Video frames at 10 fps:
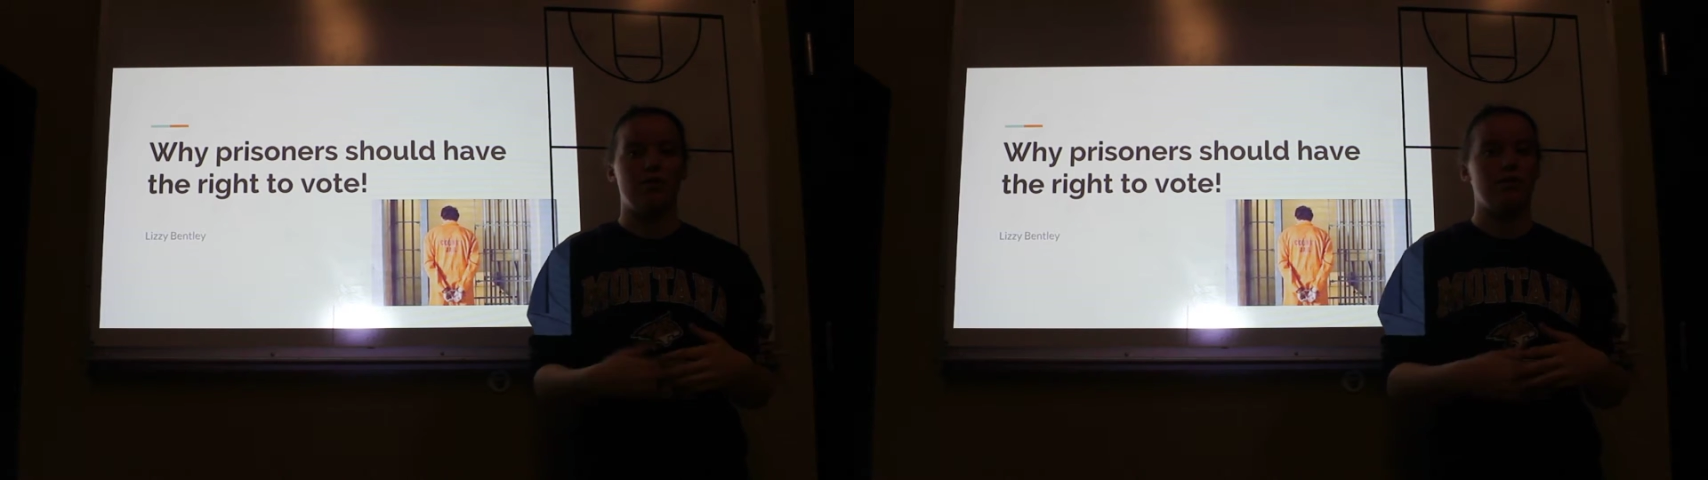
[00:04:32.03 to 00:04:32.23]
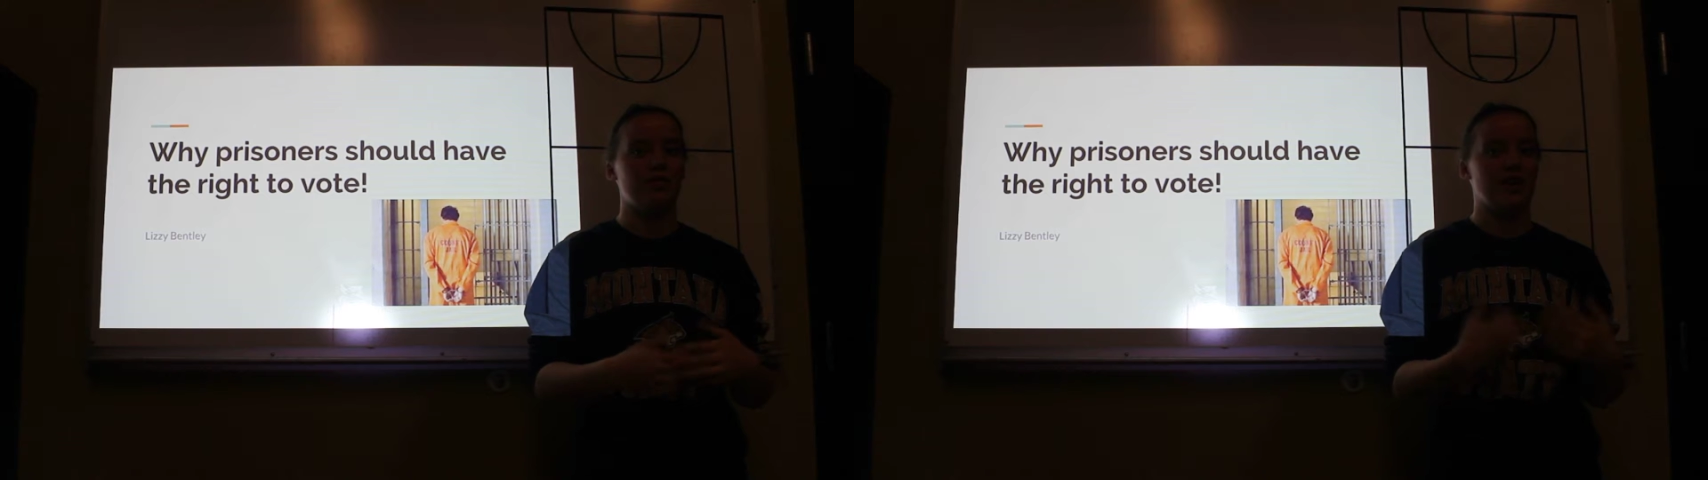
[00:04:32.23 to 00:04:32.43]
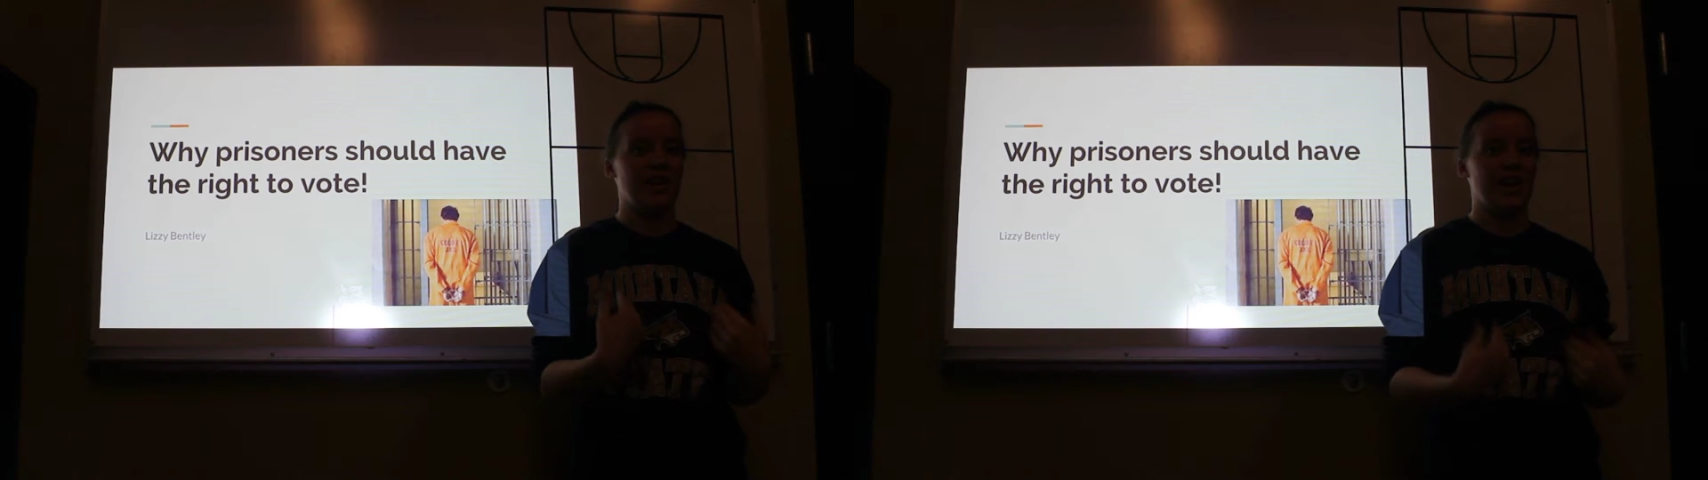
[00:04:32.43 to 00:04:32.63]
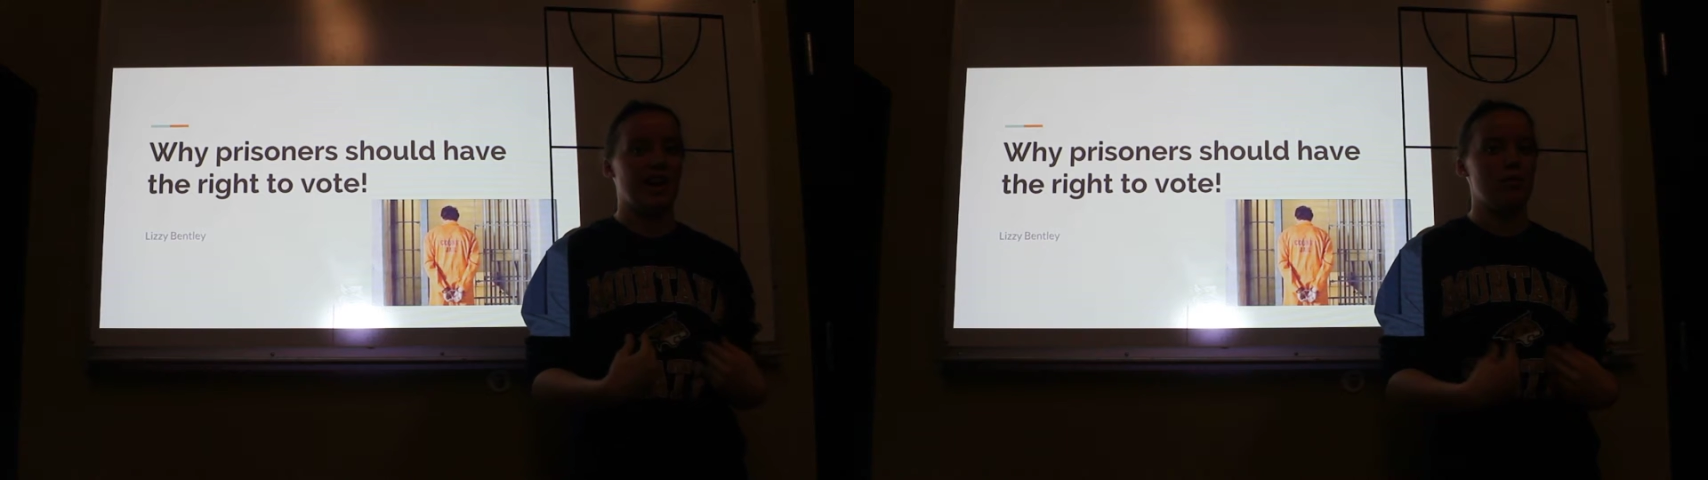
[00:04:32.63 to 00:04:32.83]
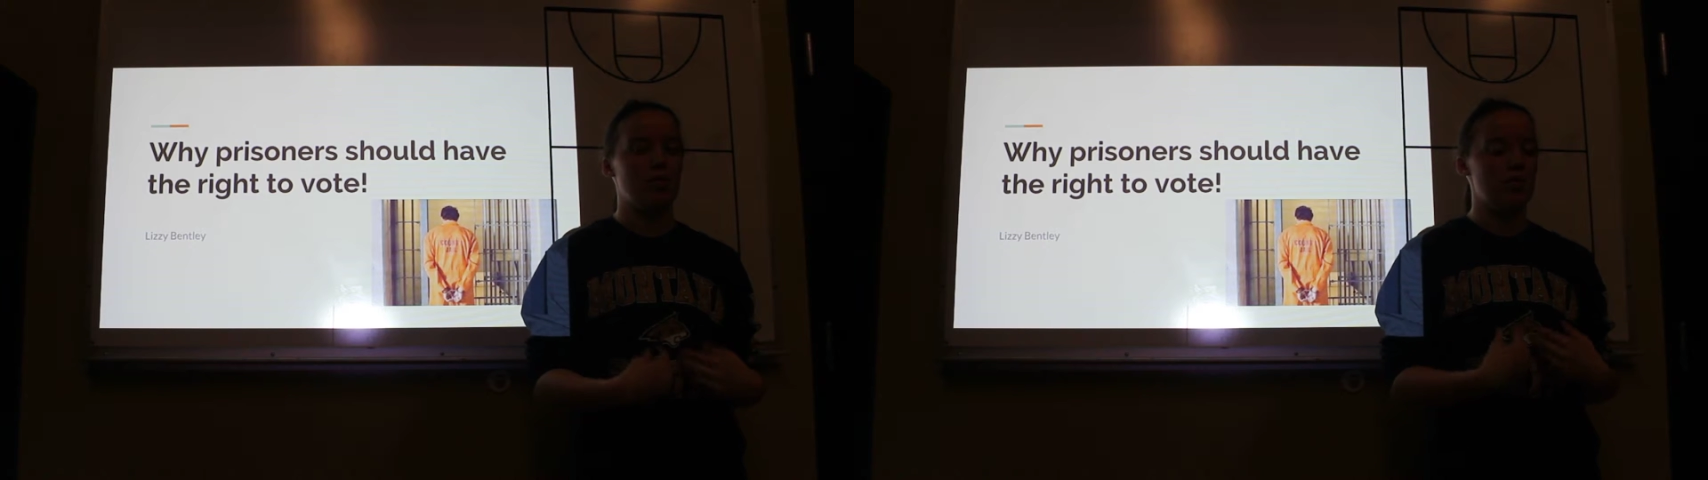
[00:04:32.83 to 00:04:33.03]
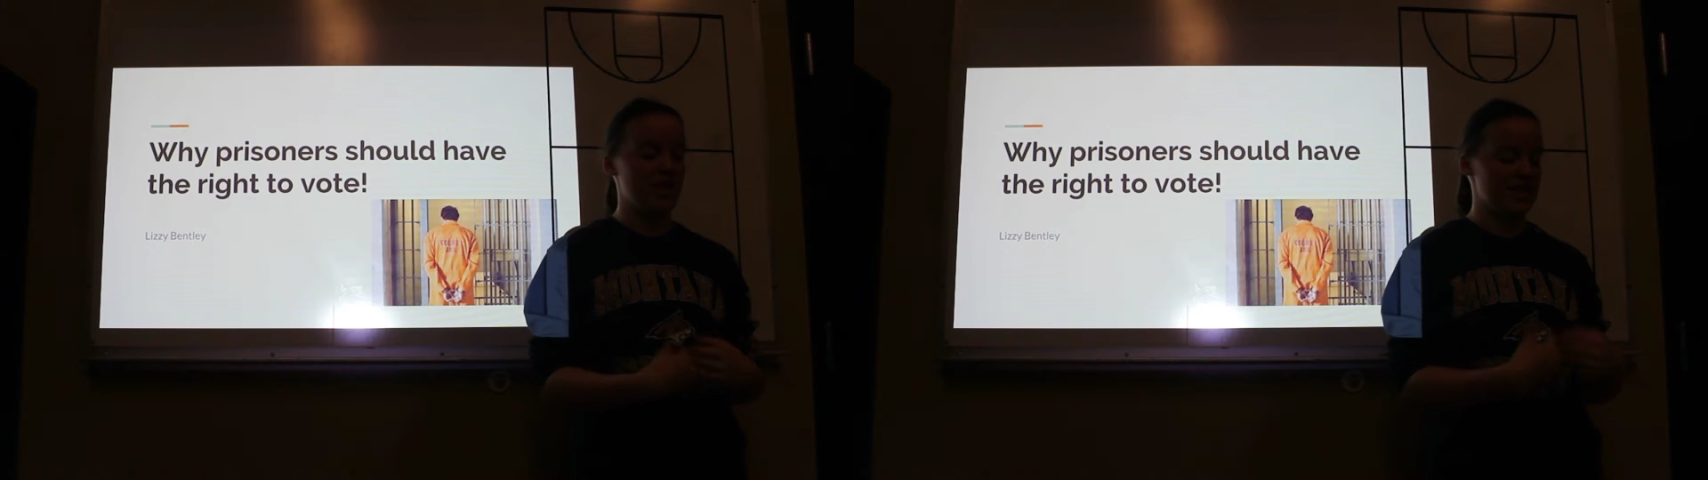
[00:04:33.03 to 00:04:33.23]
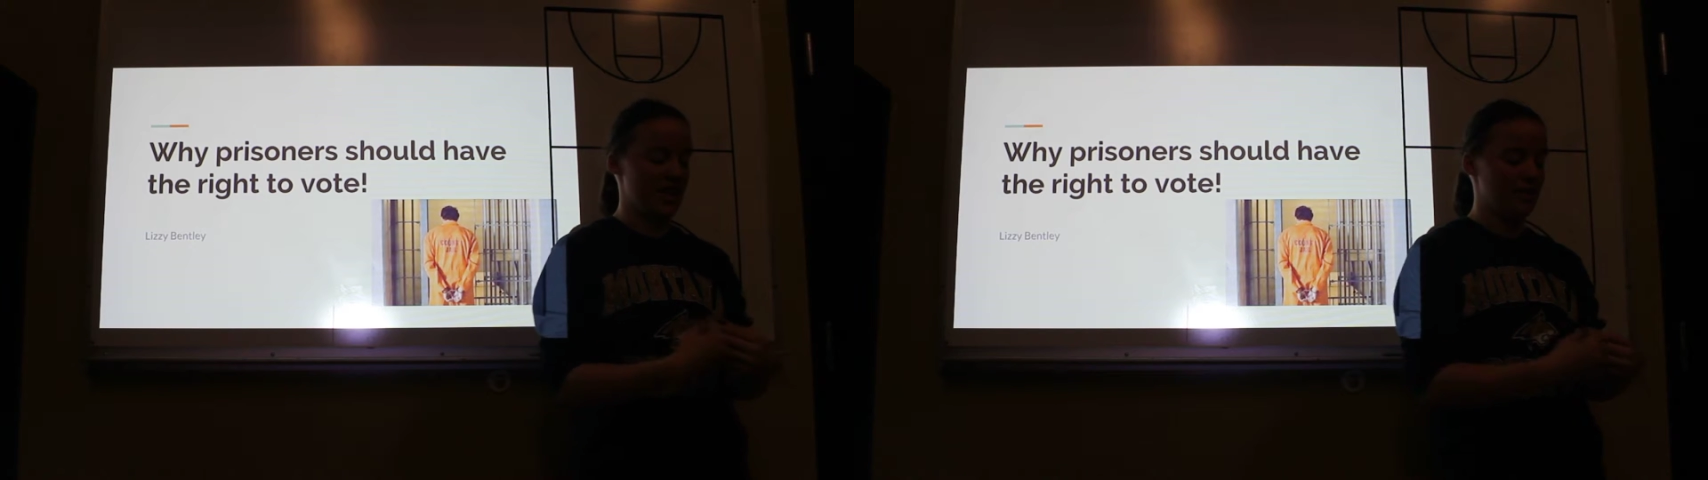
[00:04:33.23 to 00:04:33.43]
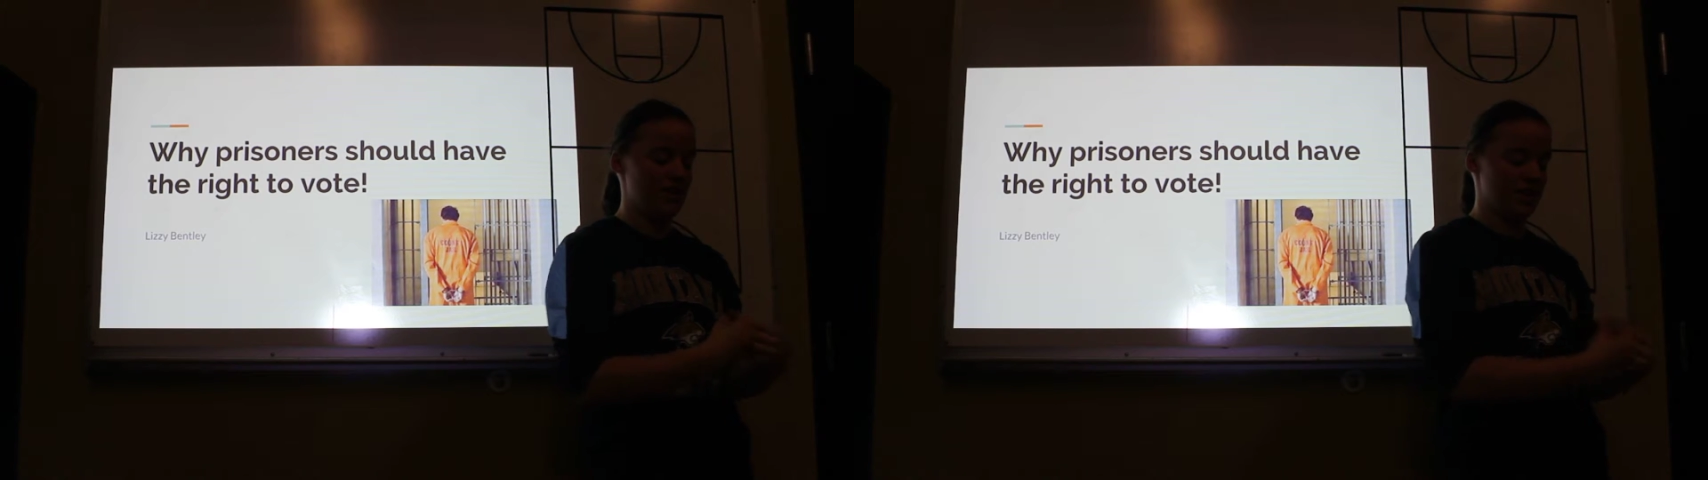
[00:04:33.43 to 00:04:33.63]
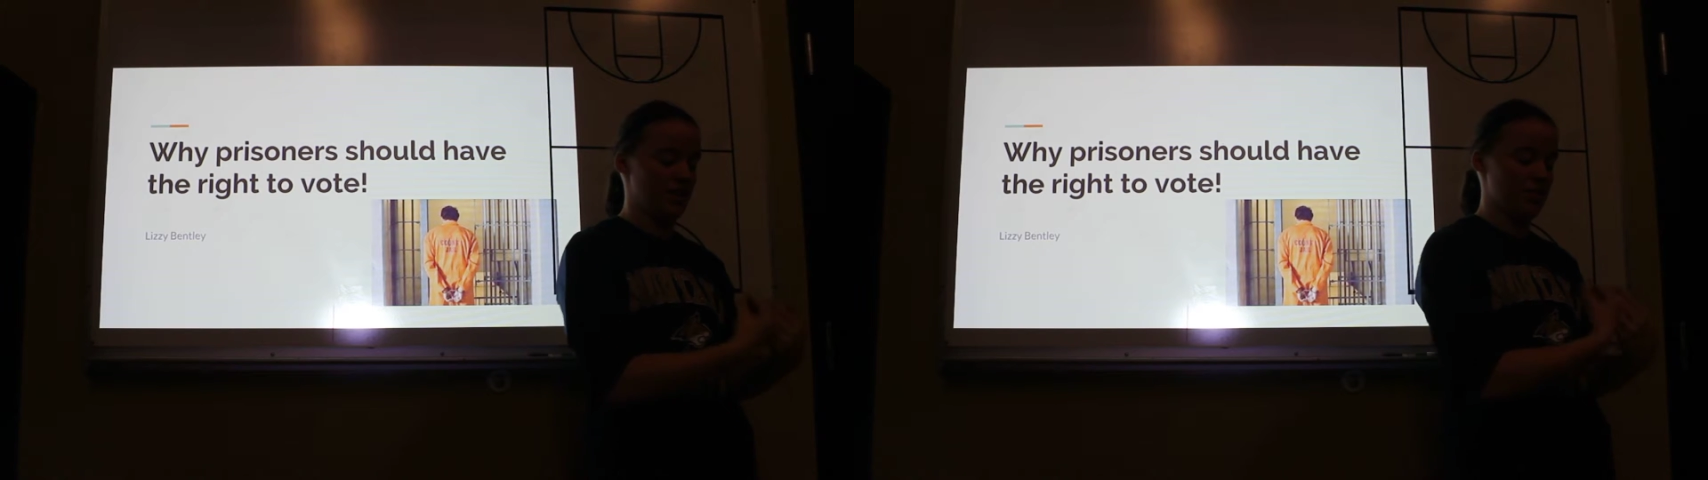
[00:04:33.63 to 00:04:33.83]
I won't feel like an animal because I was in